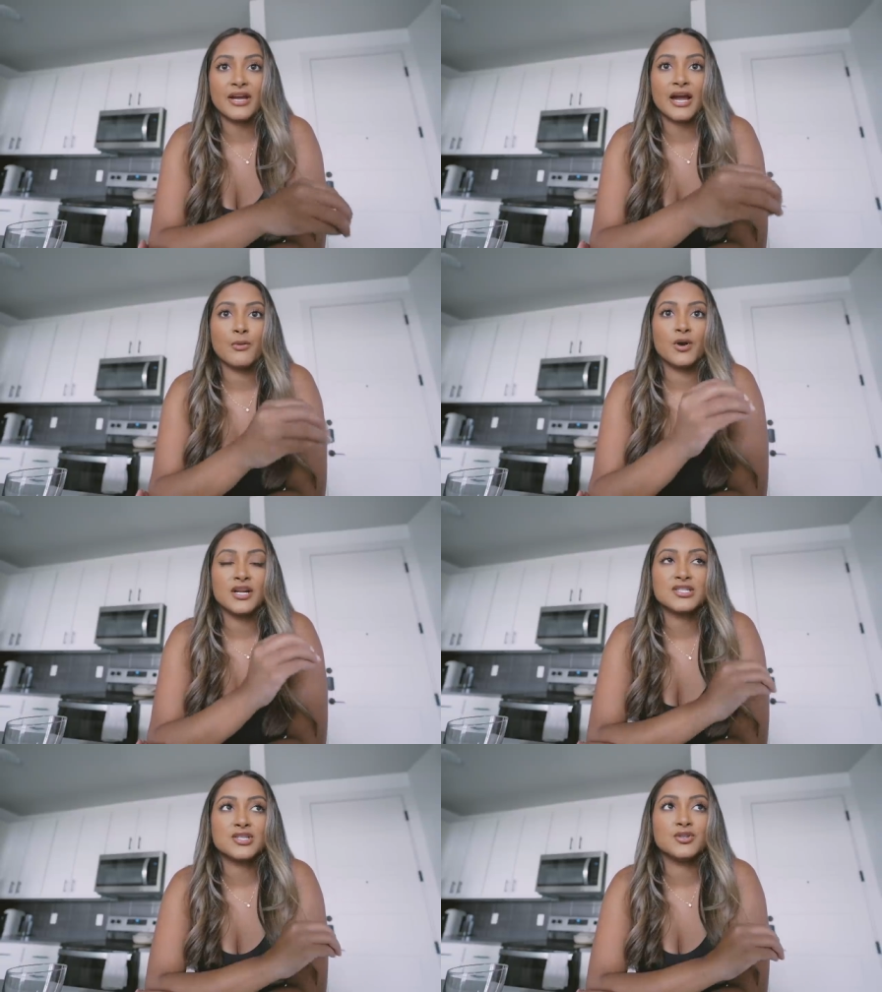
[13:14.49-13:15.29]
Like I
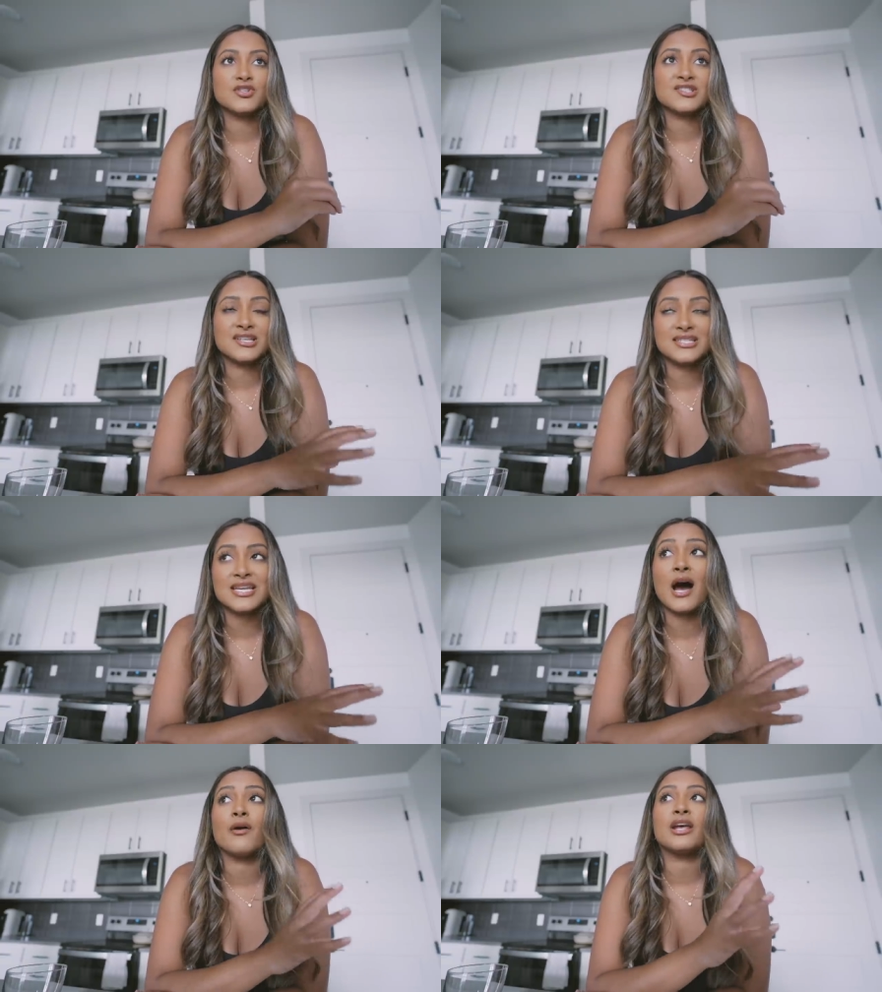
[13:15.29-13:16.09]
want to just sit
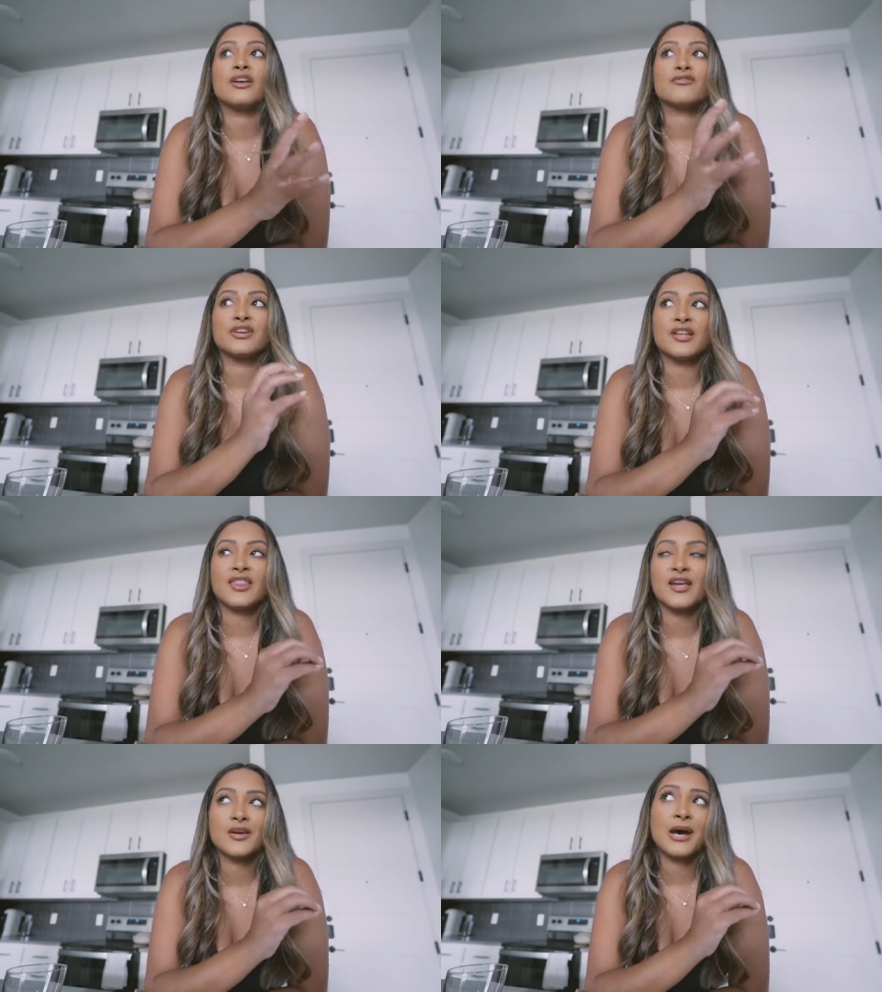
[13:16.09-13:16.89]
down and really
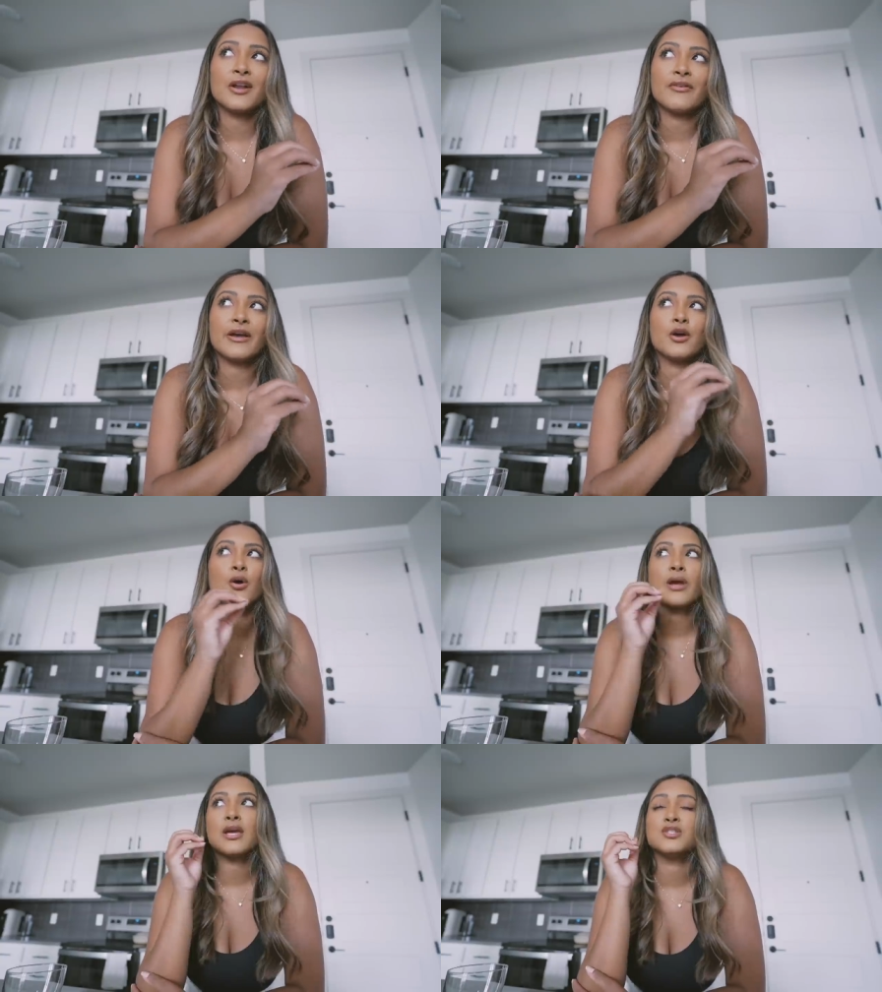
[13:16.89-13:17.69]
think about it like,
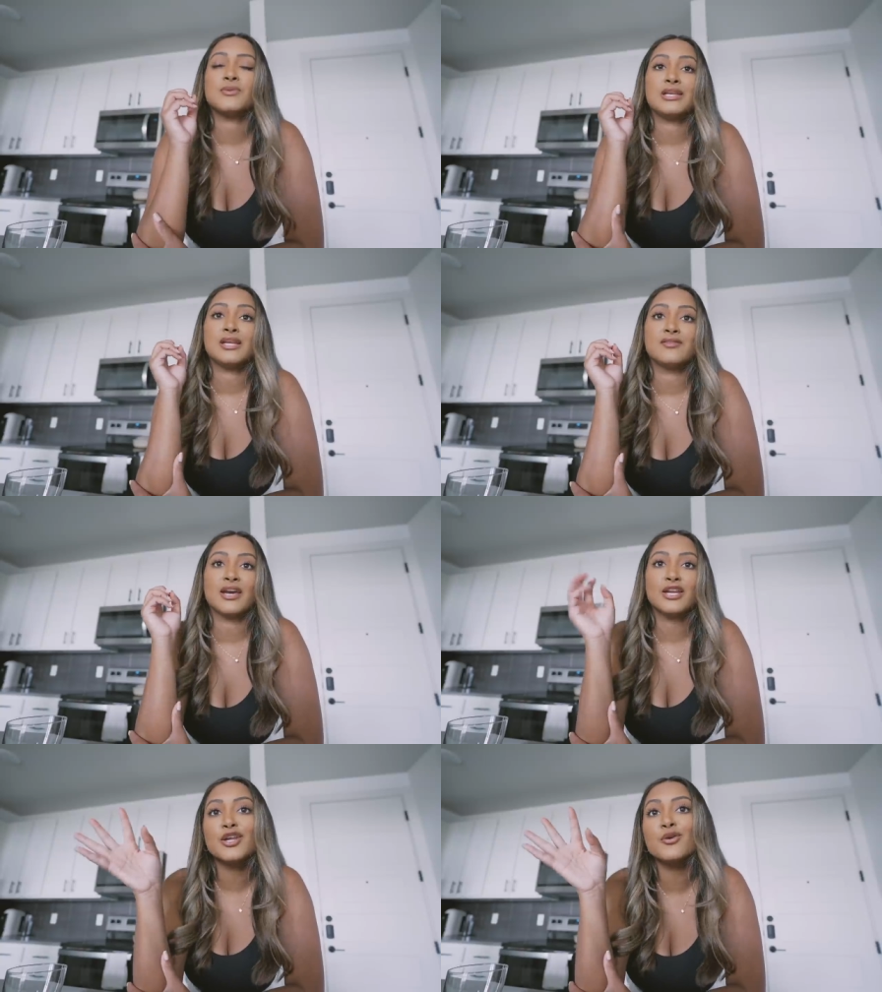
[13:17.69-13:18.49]
okay, do we need
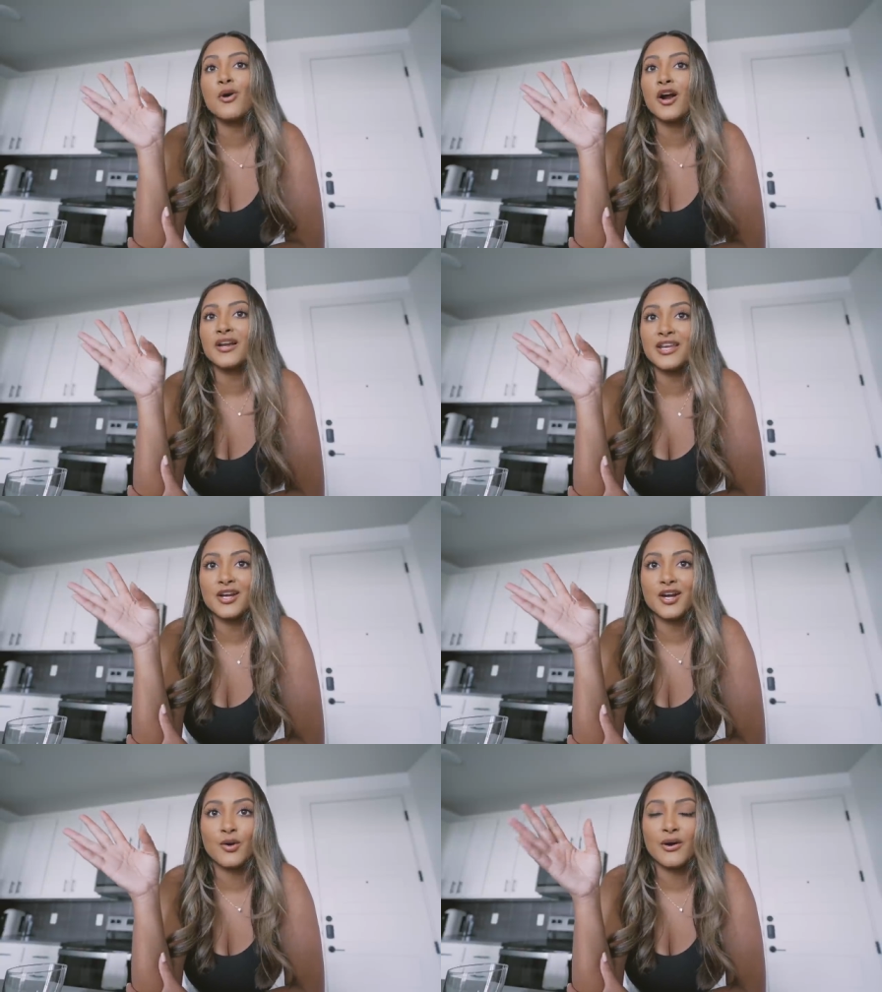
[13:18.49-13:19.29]
like new art
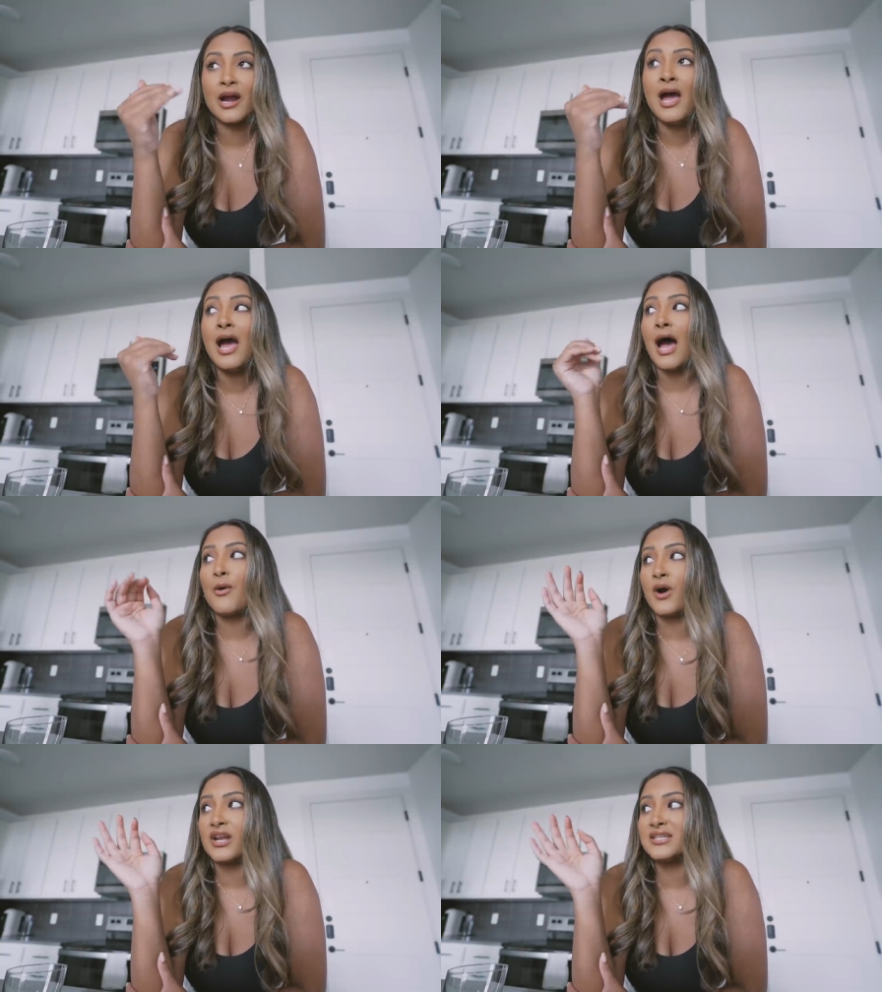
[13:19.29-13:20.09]
here? Or I
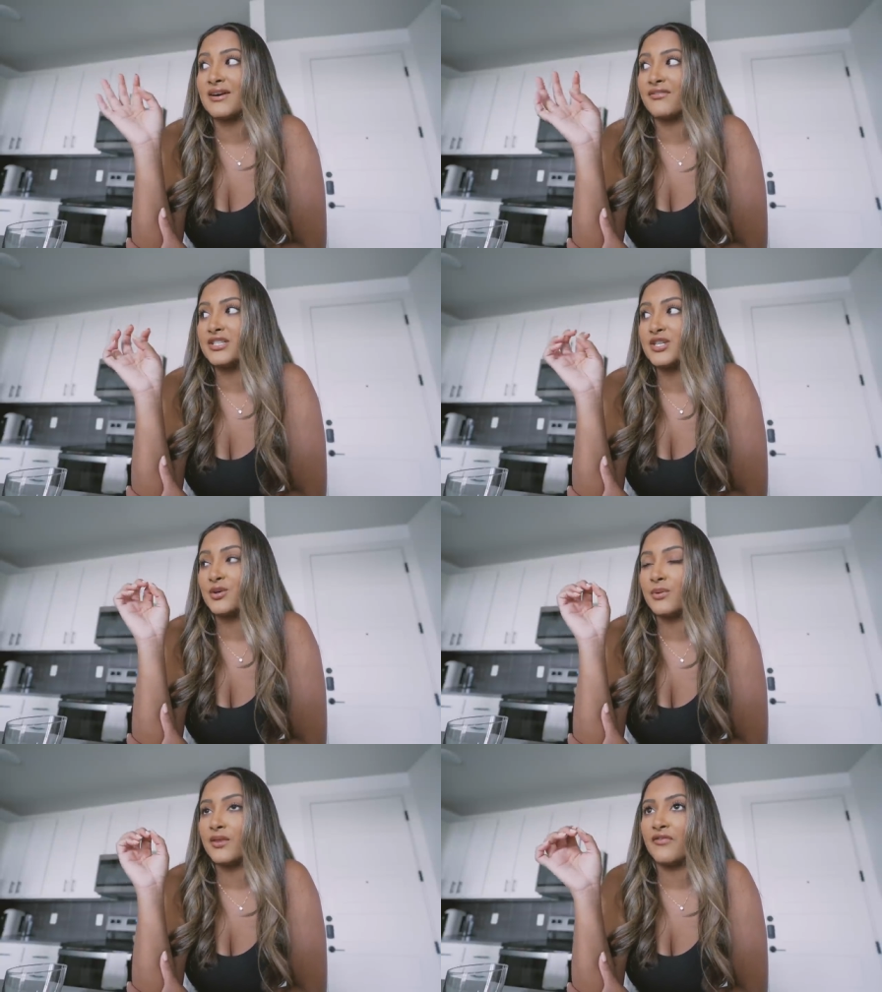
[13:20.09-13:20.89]
want to definitely
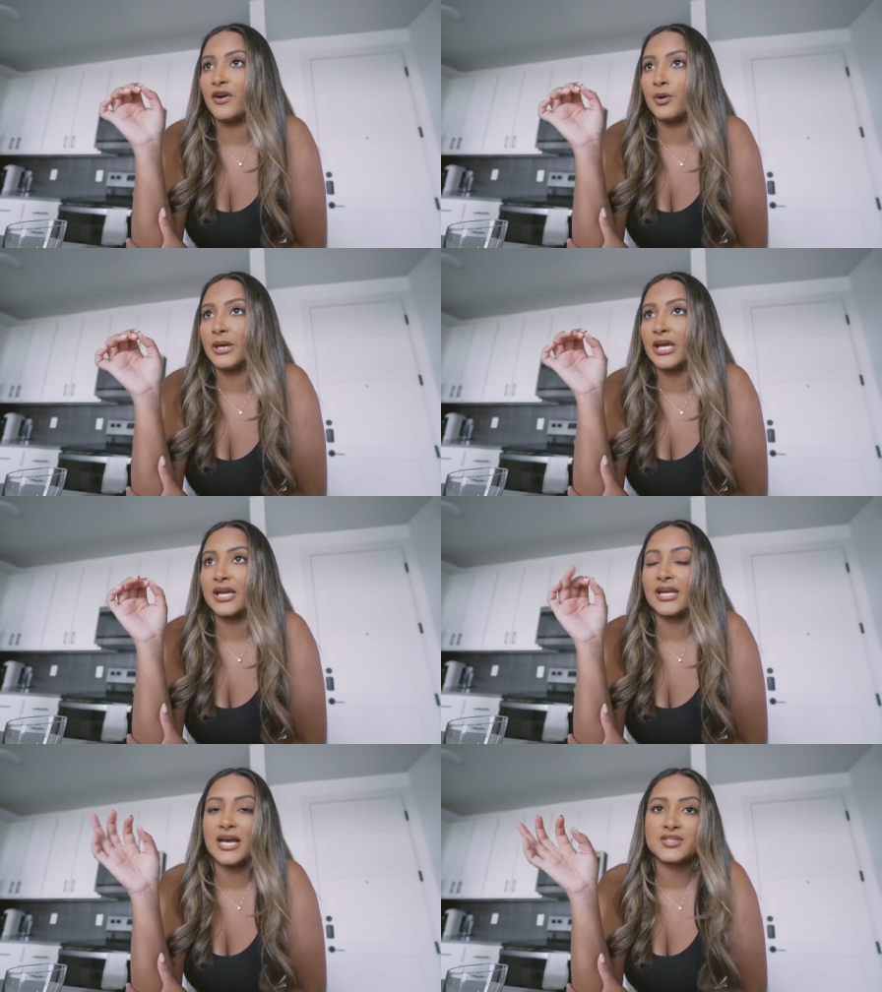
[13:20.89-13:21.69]
do the filming
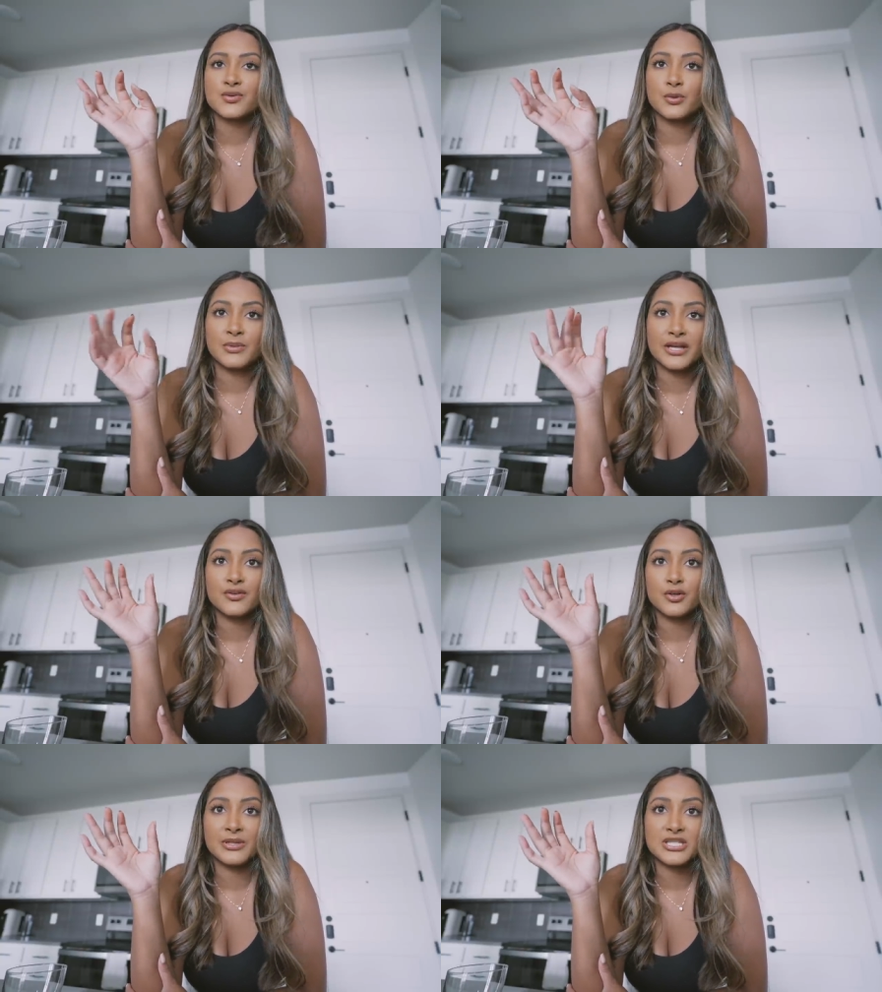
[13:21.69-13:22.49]
and guest room like a
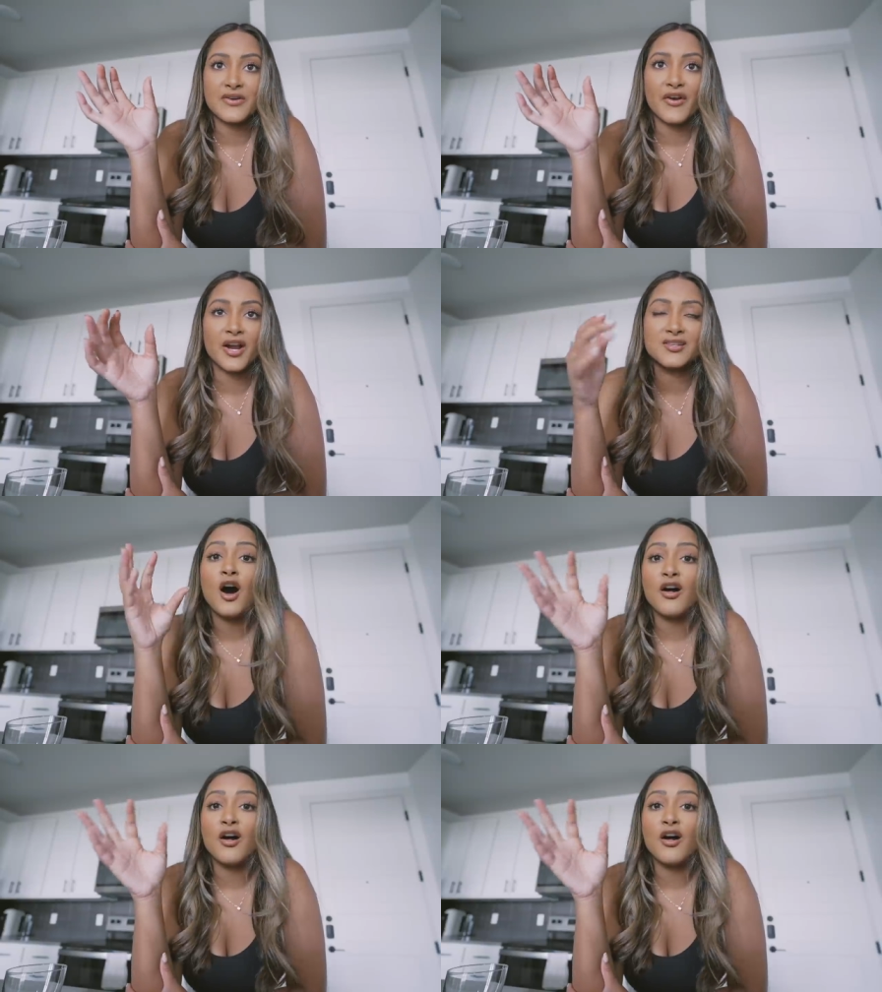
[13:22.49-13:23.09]
little bit different.